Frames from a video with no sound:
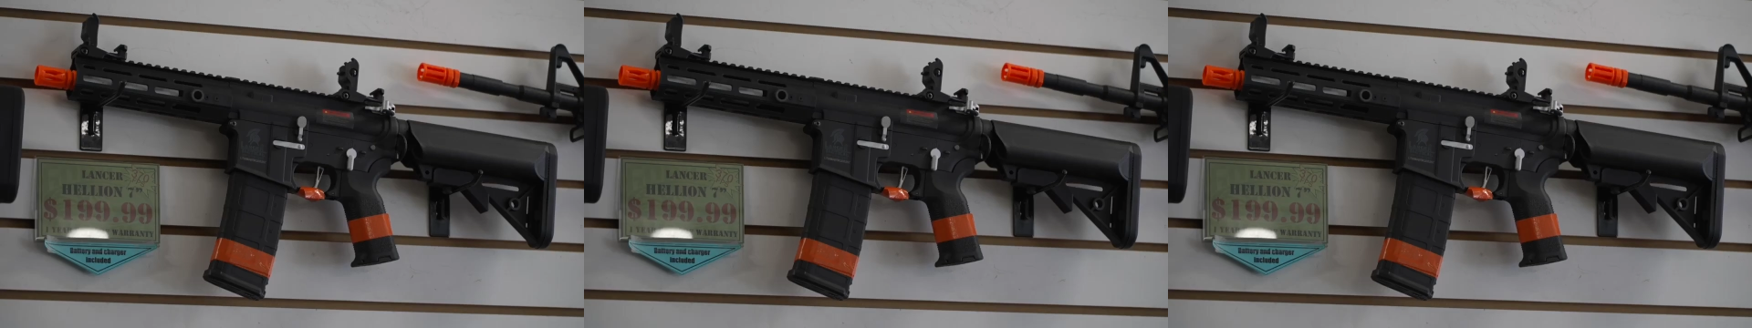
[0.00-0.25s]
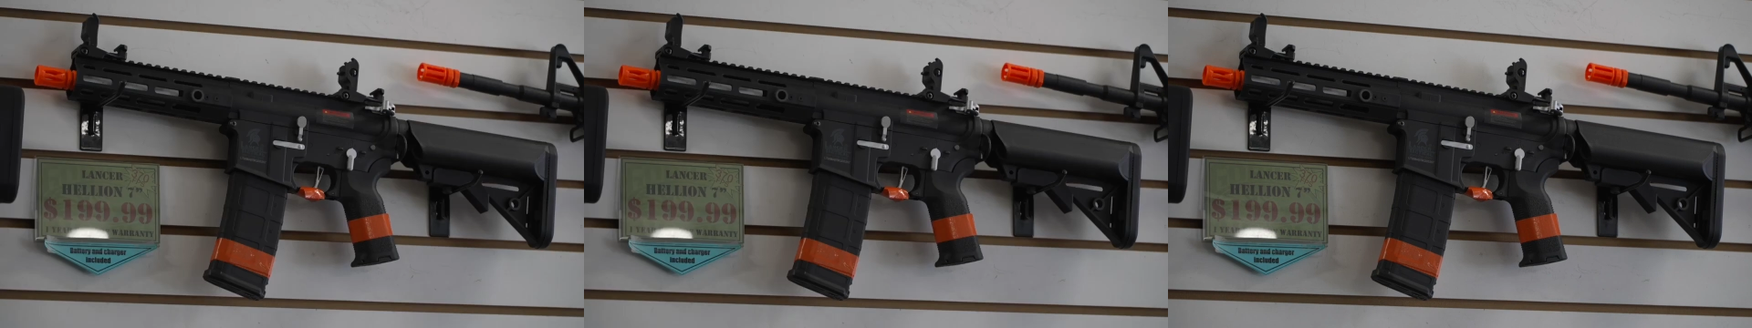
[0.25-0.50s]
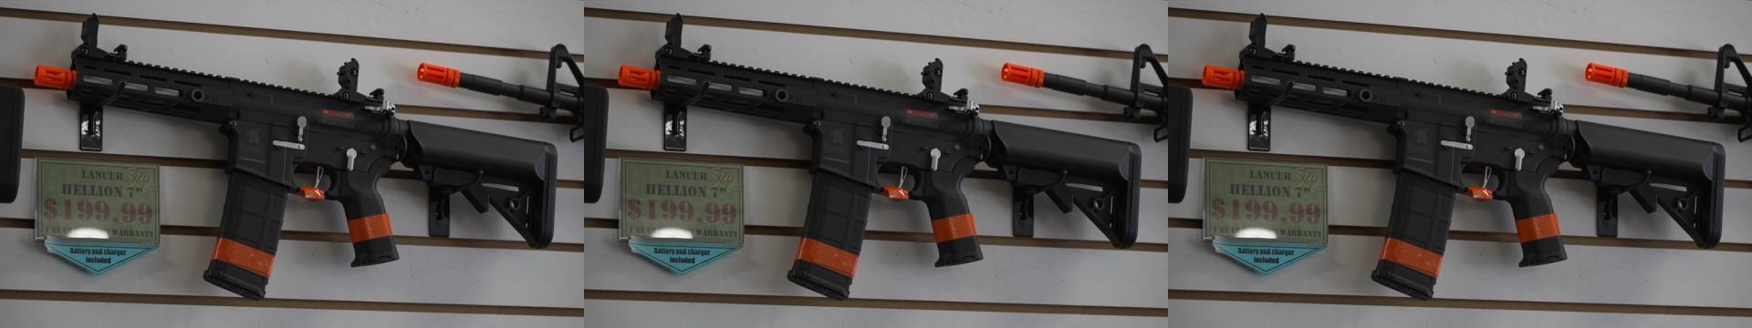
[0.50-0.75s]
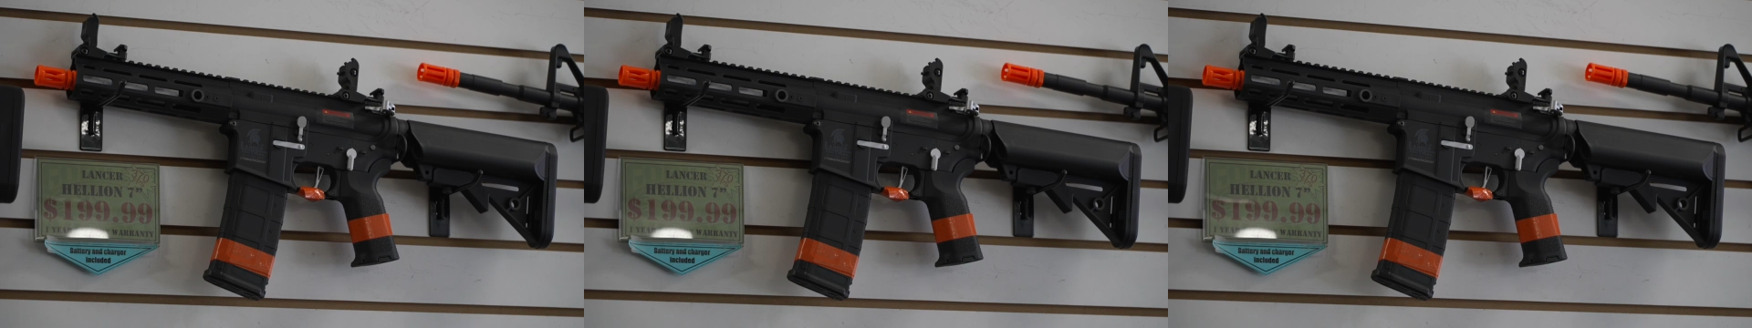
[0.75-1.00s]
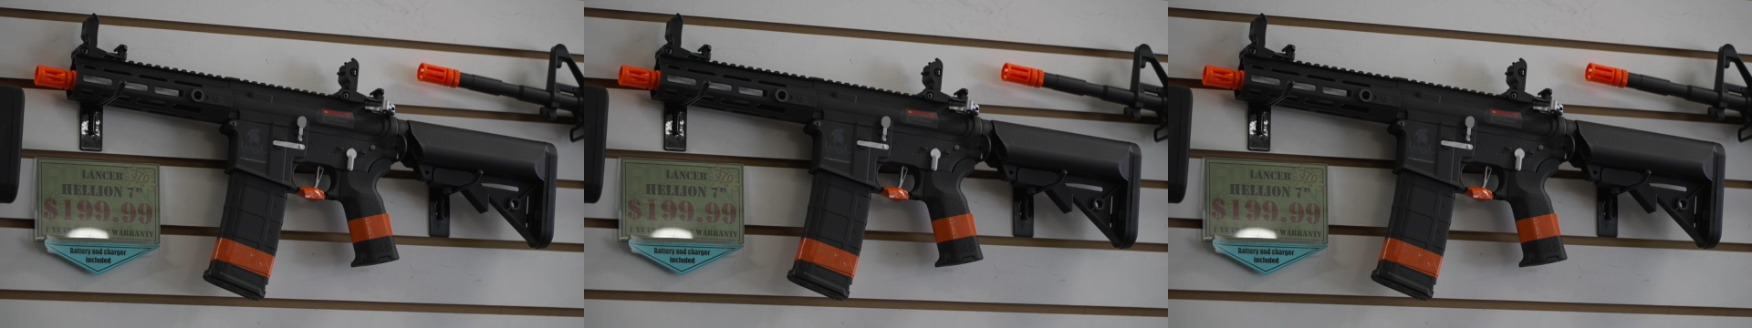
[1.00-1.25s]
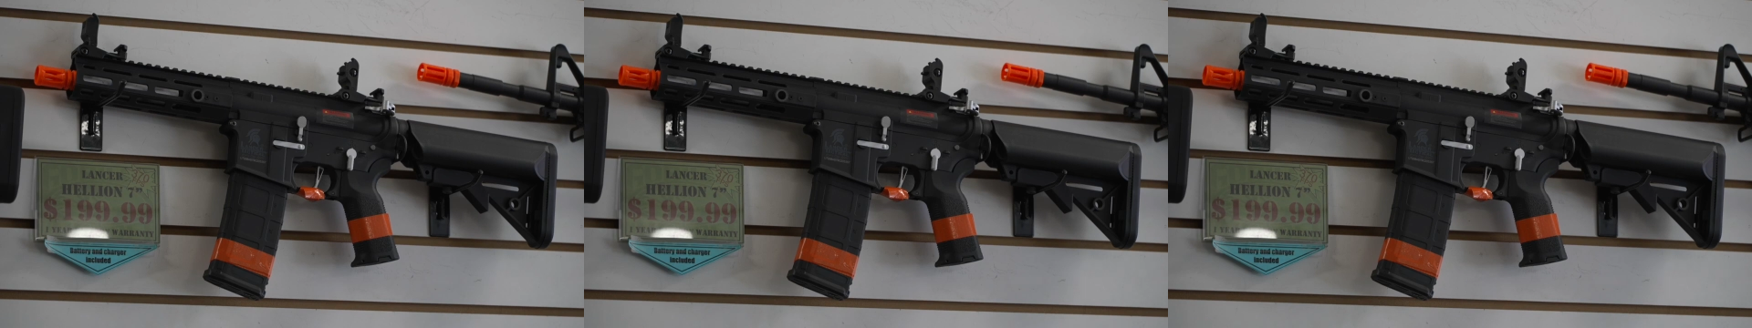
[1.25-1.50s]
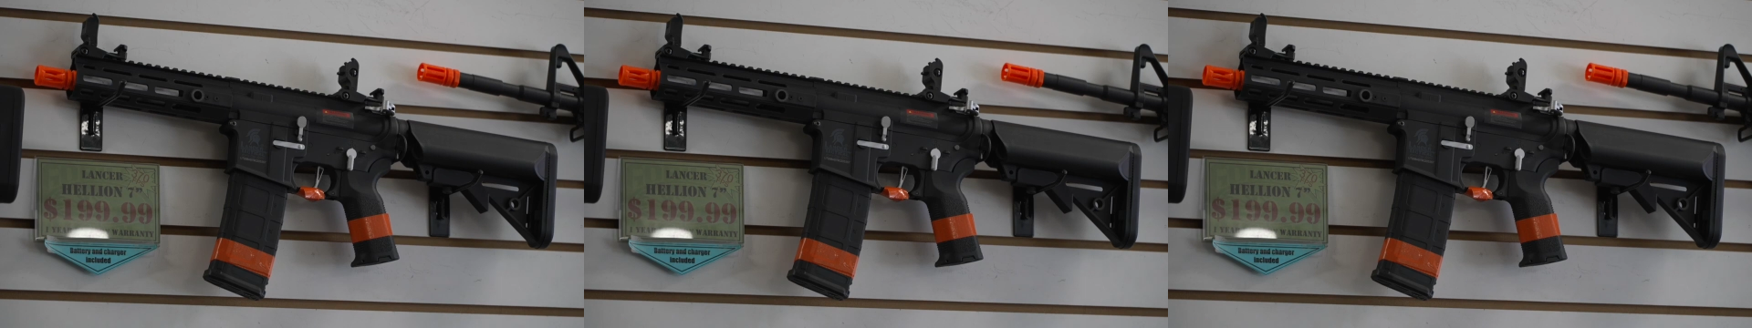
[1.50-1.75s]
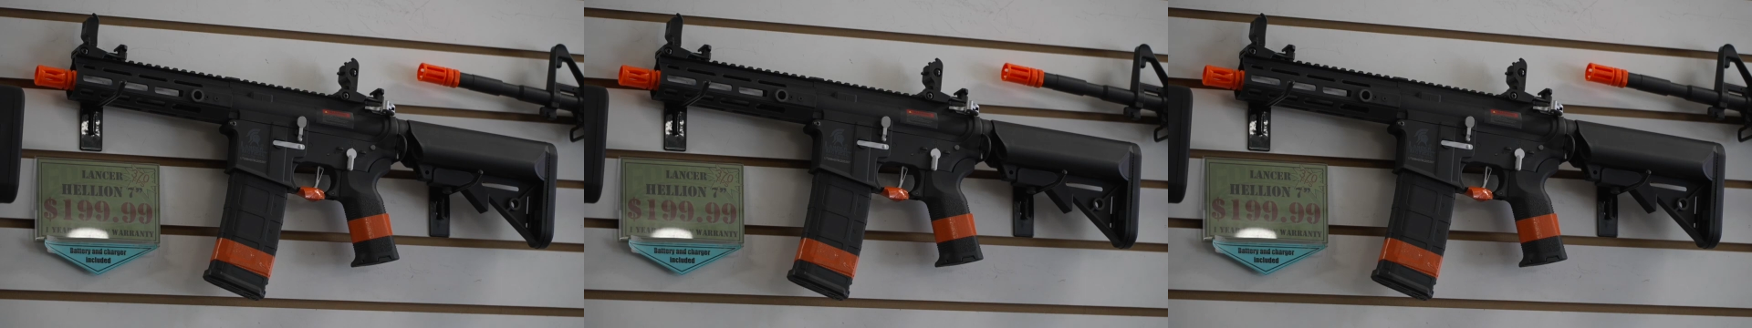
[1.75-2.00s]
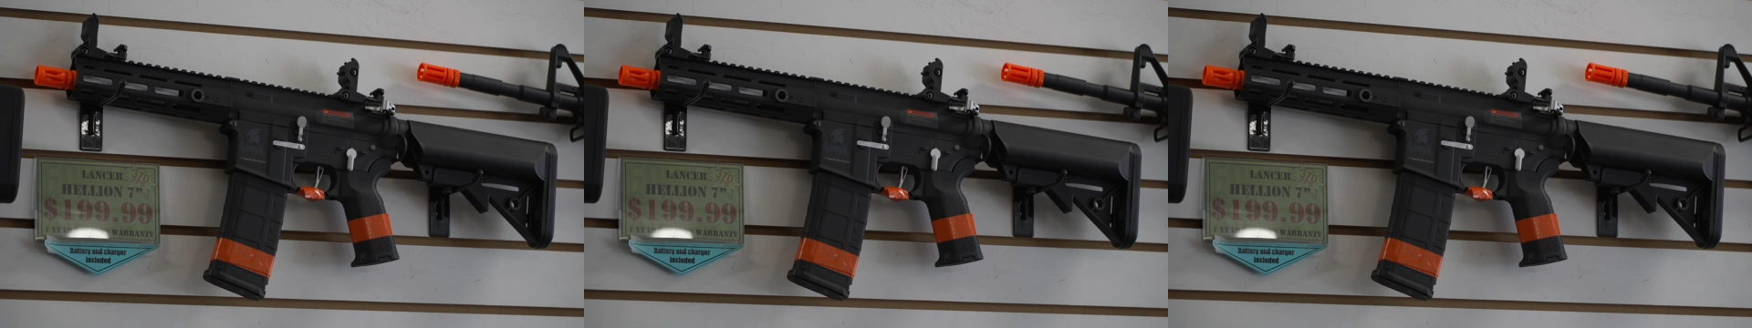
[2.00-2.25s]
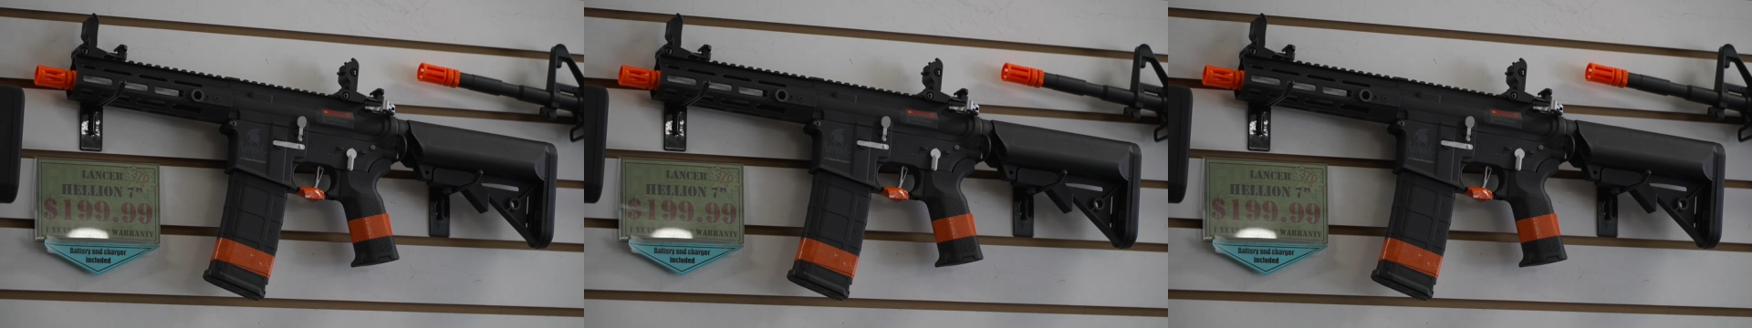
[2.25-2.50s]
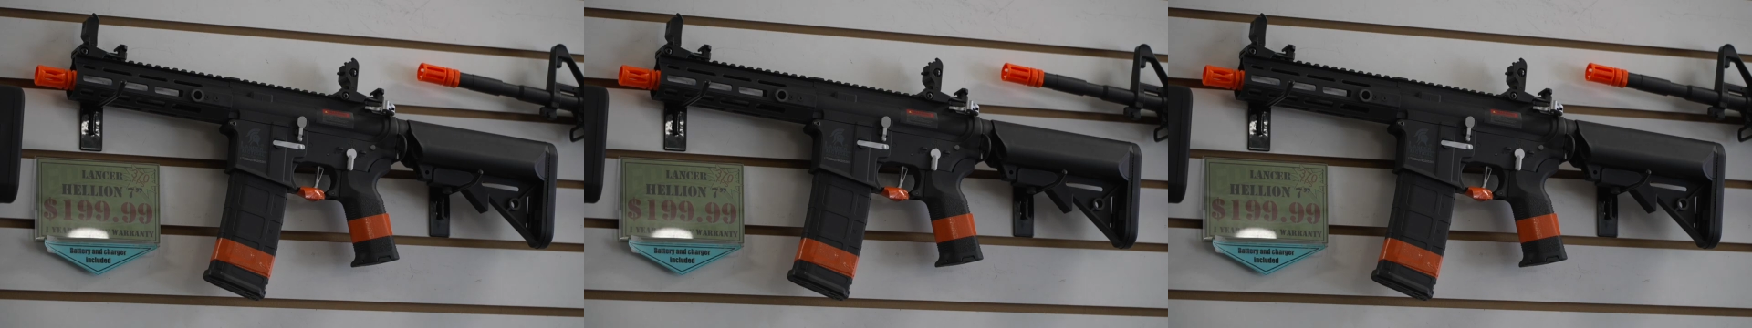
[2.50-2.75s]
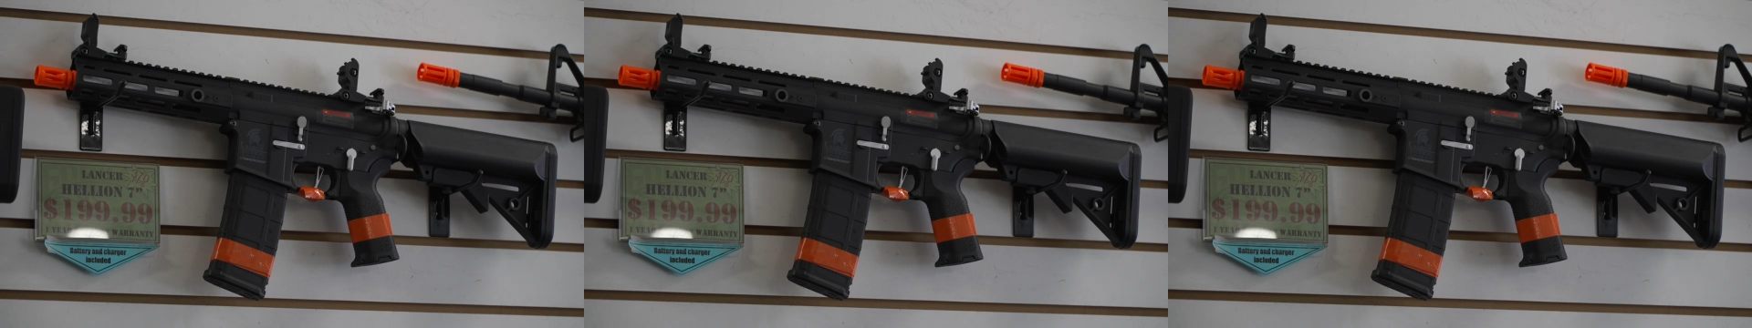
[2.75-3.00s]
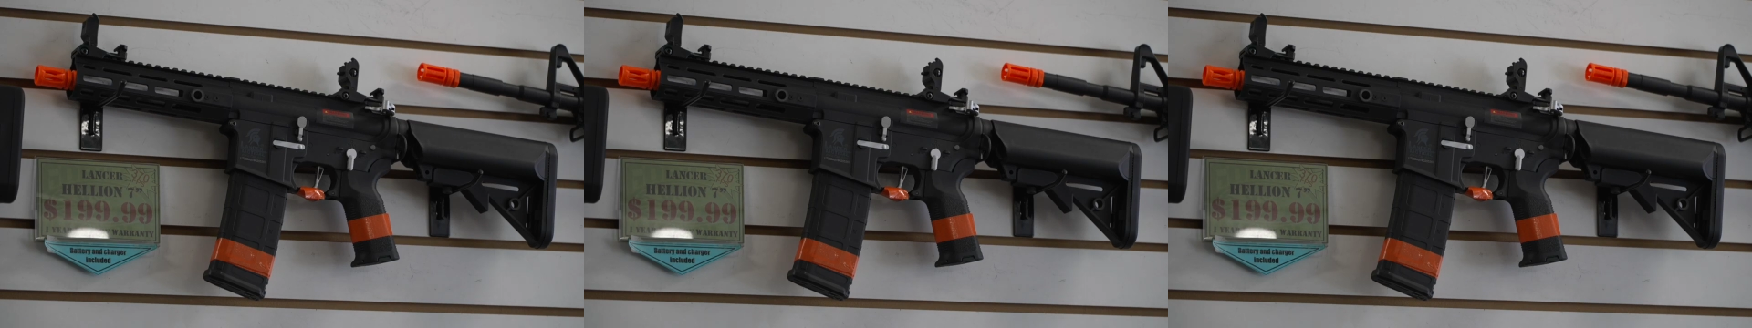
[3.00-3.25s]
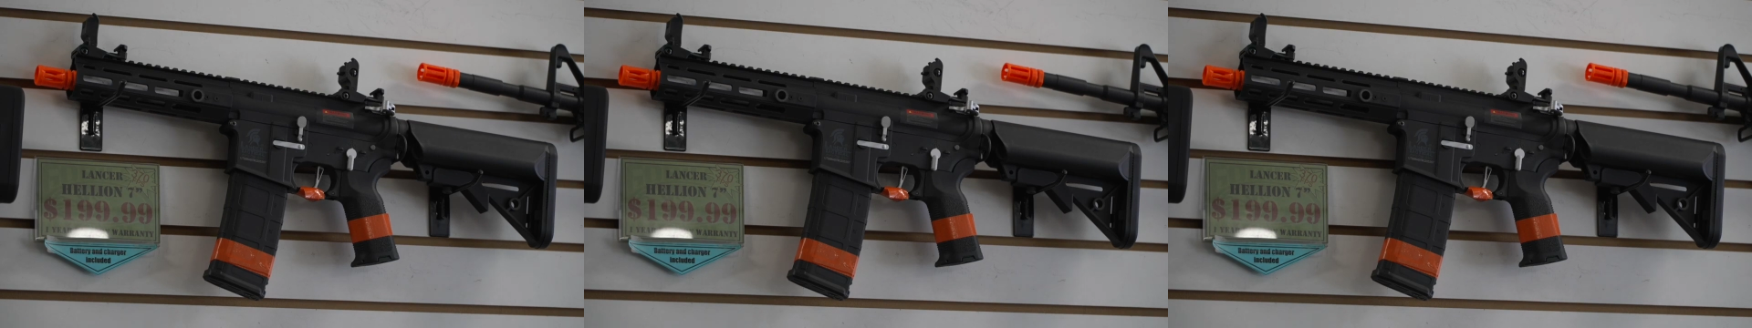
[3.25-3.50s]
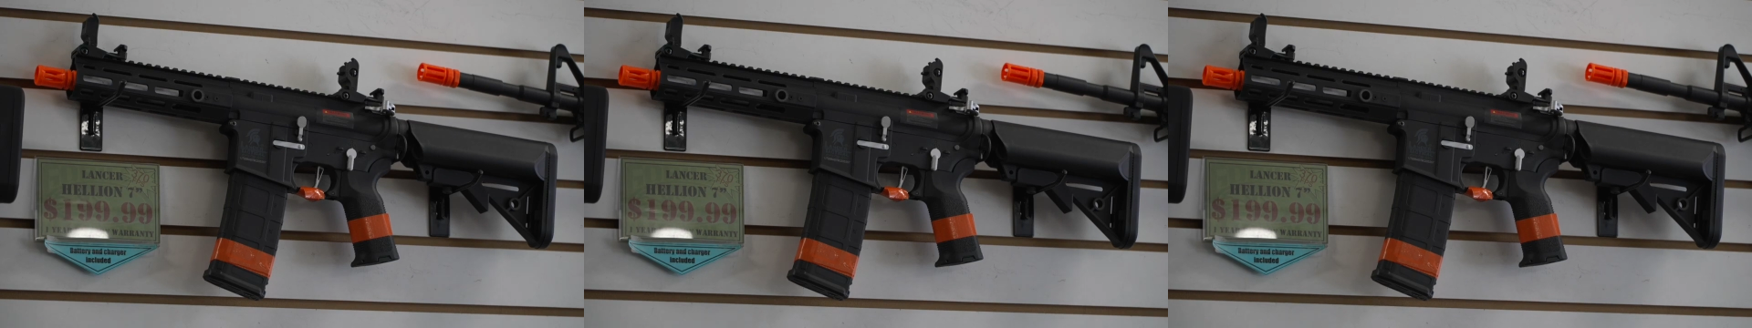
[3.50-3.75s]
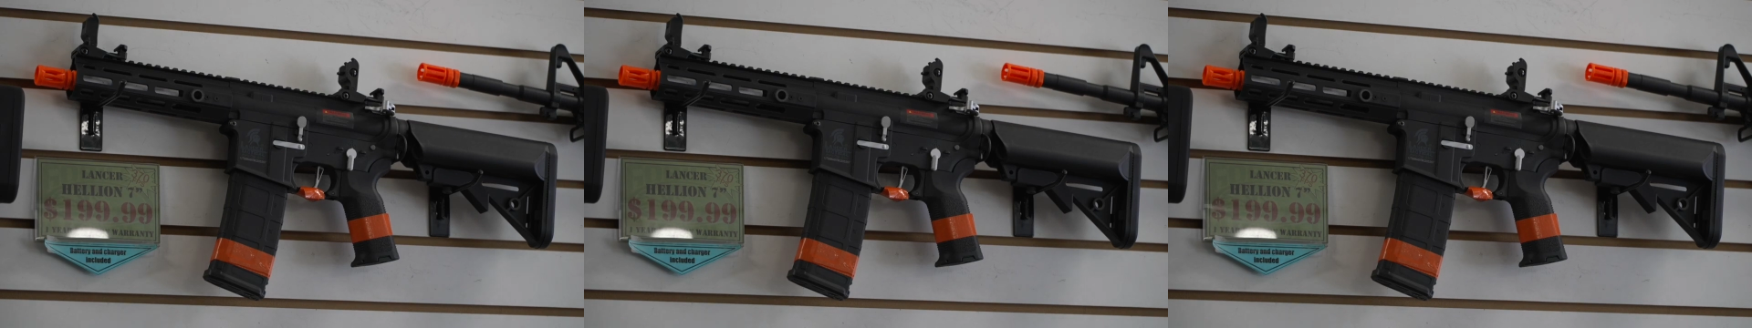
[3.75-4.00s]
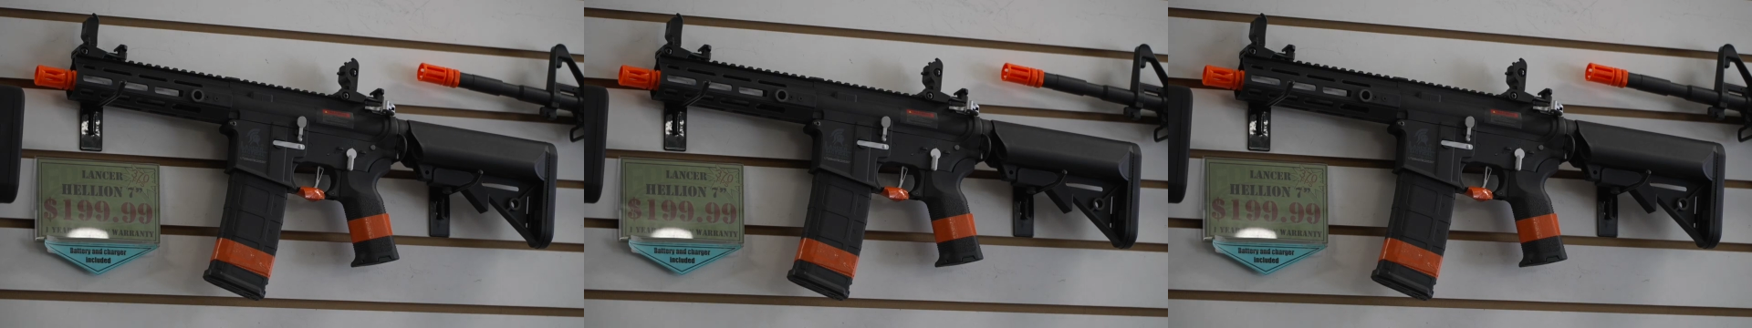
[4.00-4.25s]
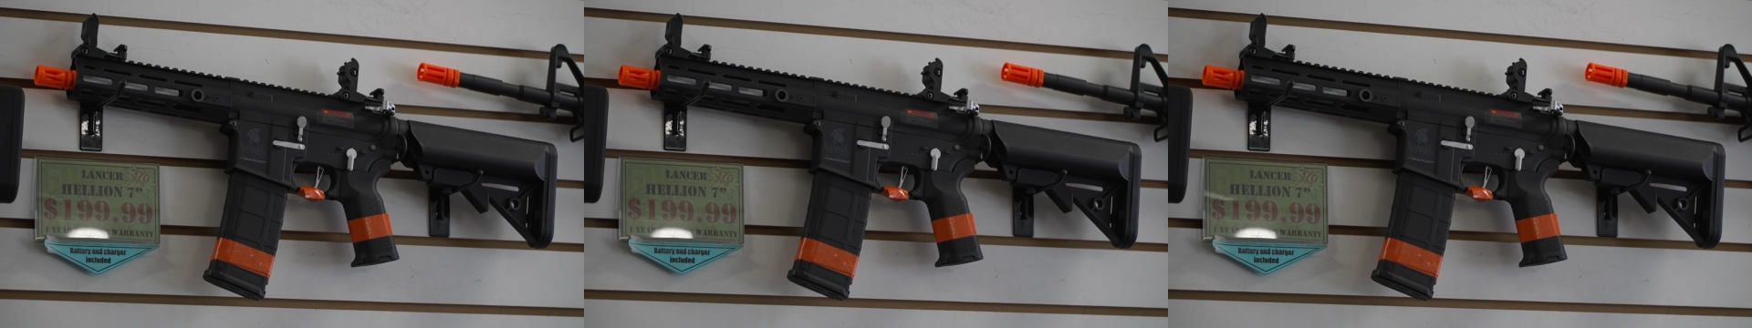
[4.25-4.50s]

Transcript: [unreadable: no face in view]